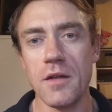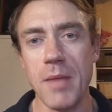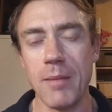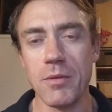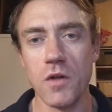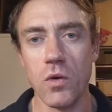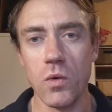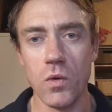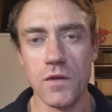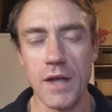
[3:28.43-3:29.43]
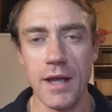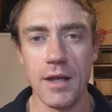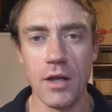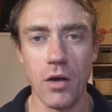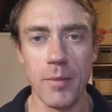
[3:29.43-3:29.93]
to be able to cause
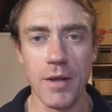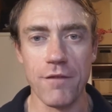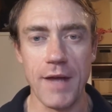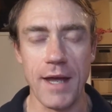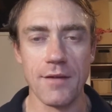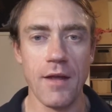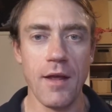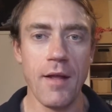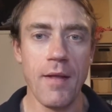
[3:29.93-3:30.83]
a calming effect?